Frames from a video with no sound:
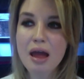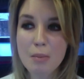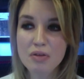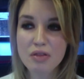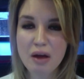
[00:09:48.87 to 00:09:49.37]

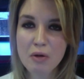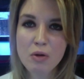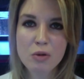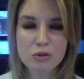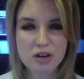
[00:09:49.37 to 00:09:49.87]
But then the other
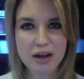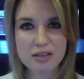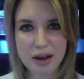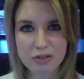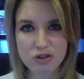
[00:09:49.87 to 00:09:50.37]
one that was
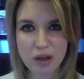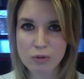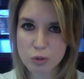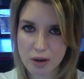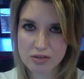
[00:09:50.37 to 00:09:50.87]
announced yesterday,
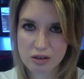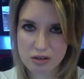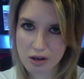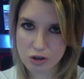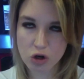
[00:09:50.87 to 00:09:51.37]
which makes
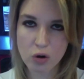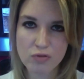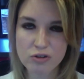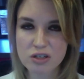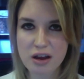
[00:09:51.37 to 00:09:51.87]
this a story
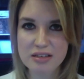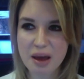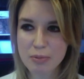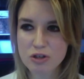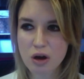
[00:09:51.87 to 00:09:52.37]
for today's
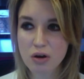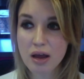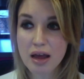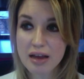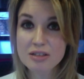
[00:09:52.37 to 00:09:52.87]
episode,
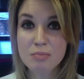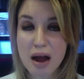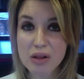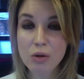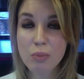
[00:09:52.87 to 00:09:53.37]
is a
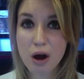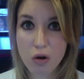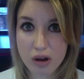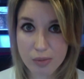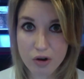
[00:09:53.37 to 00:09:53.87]
My Little
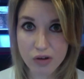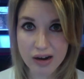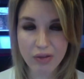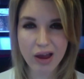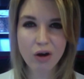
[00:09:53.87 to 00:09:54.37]
Pony movie.
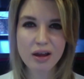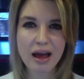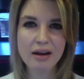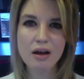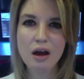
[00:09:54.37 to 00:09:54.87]
Now, they already
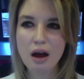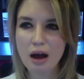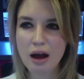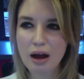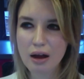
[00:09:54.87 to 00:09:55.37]
had,
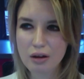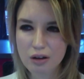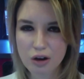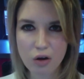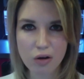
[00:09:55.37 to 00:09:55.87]

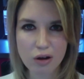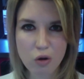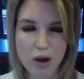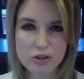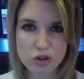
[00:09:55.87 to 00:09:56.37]

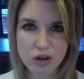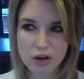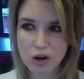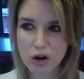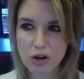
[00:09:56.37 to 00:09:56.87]
Equestria
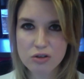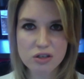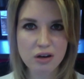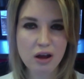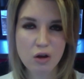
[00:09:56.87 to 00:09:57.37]
Girls,
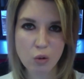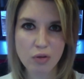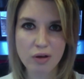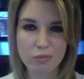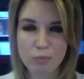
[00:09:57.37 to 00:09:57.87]
and where
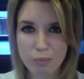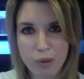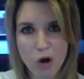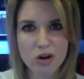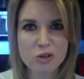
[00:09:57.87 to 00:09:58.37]
the
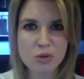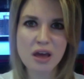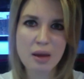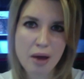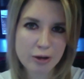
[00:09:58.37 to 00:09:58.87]
ponies
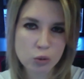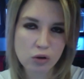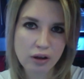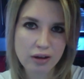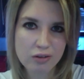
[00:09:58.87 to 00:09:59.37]
became
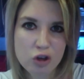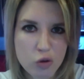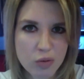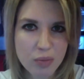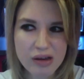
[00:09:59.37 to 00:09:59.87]
actual, like,
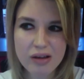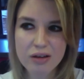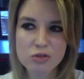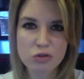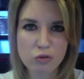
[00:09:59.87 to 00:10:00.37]
human
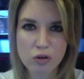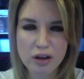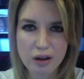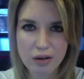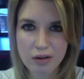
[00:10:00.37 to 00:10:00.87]
beings through,
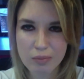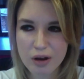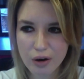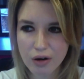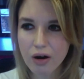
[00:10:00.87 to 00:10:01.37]
like, a
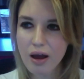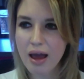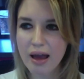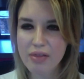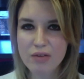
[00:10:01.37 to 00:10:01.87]
mirror.
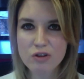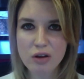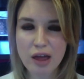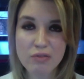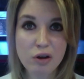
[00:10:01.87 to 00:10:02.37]
And they
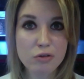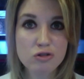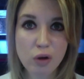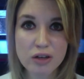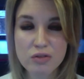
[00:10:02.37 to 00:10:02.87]
have another
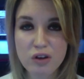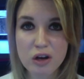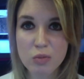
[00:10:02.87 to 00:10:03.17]
direct-to-video